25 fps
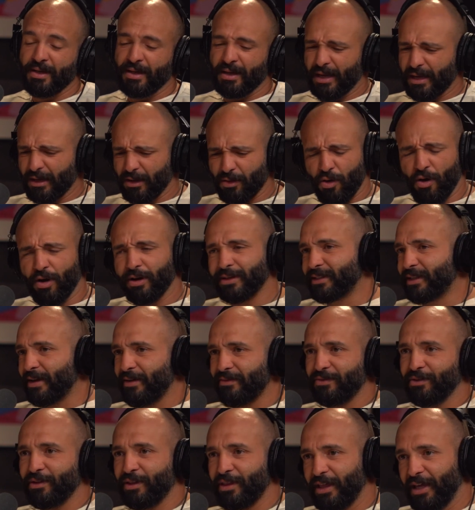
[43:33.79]
I'd lost
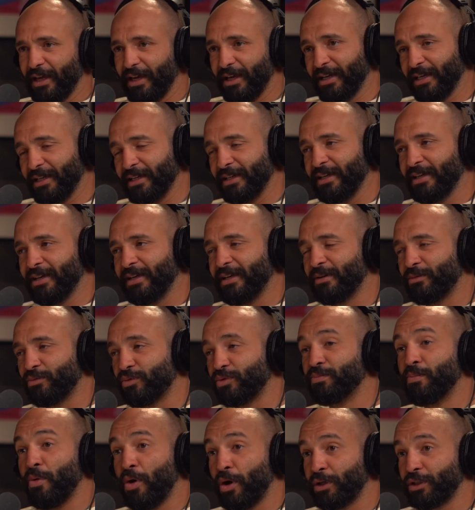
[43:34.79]
everything, and it was
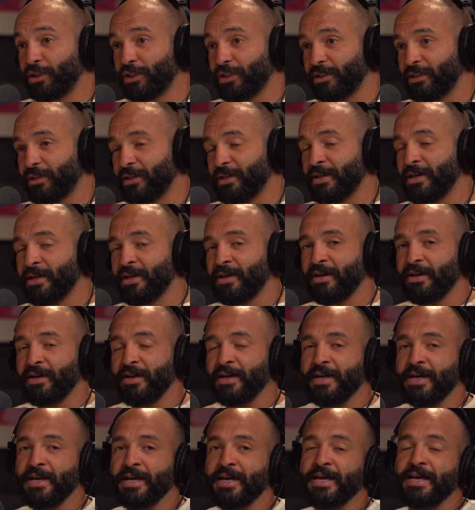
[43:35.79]
March,
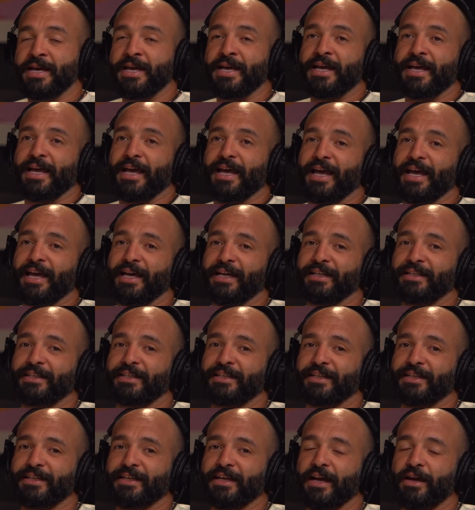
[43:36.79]

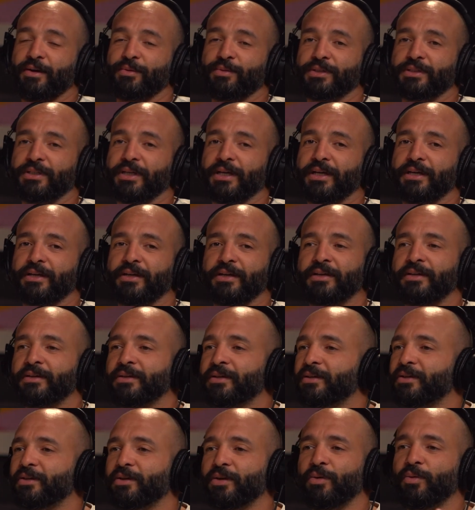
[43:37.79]
and I was like,
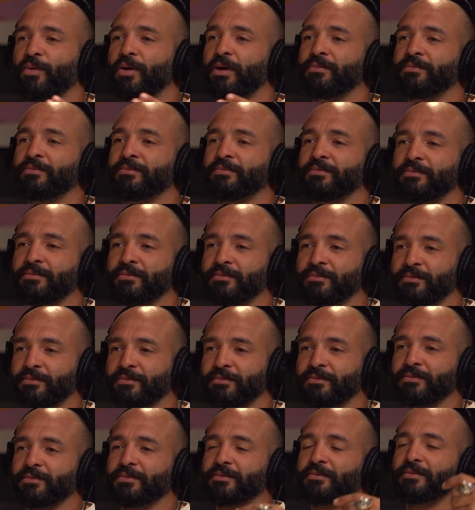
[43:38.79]
you know what,
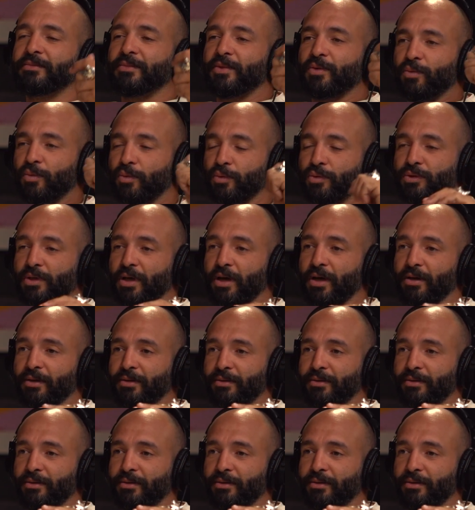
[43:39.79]
Wusa,